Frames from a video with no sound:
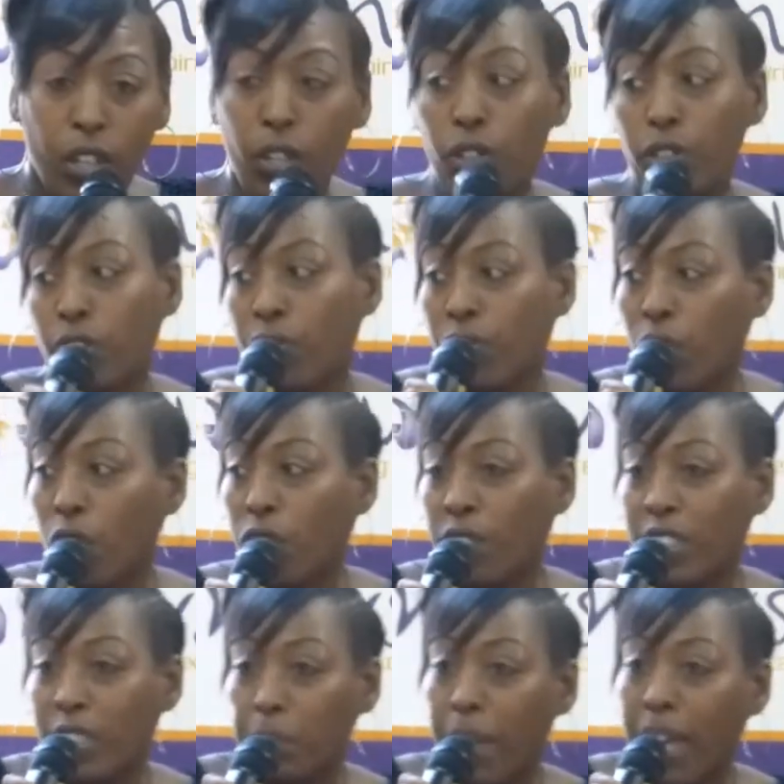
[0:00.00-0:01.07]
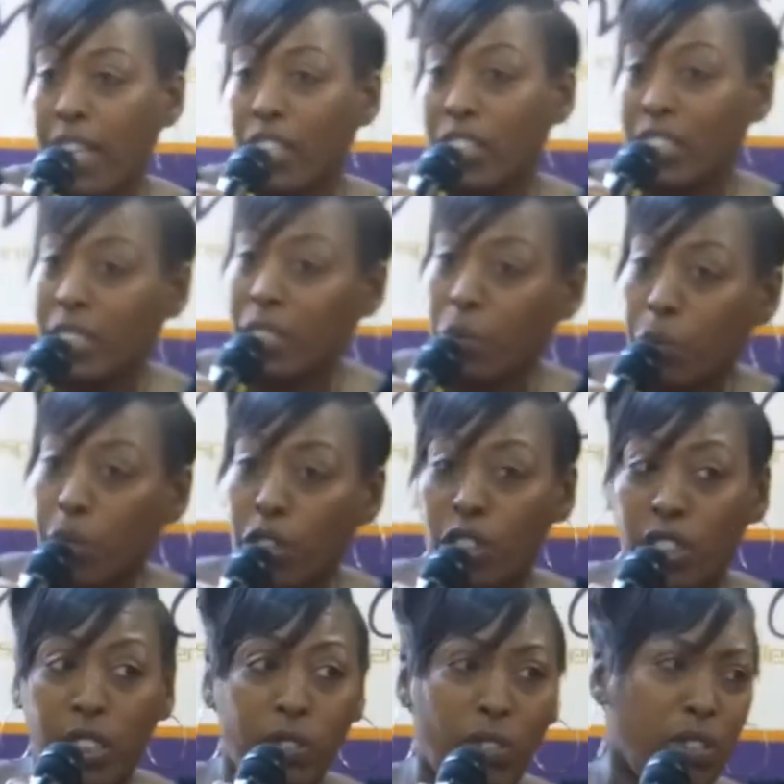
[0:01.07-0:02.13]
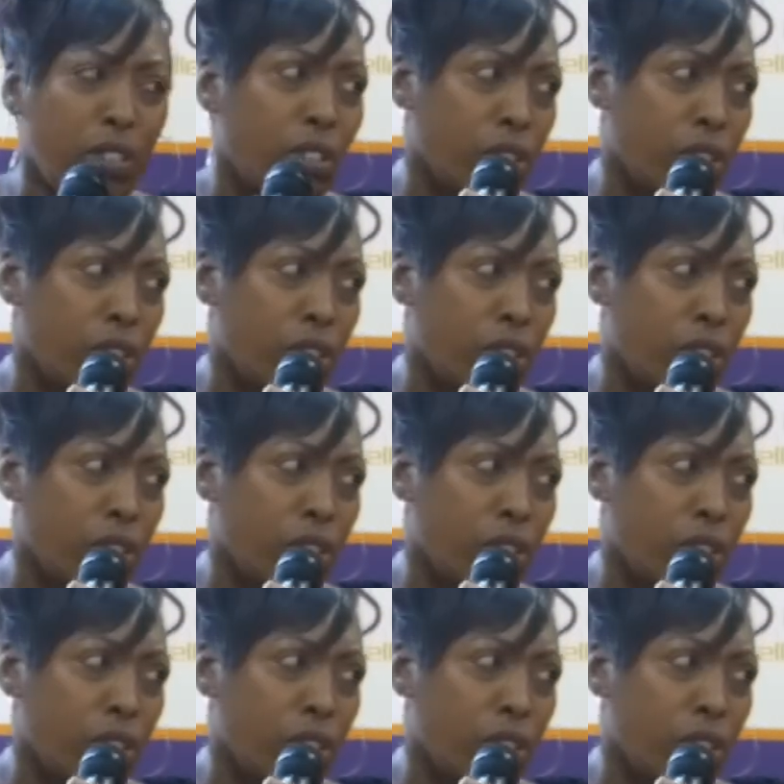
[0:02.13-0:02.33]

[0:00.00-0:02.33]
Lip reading: use of the office space, which is,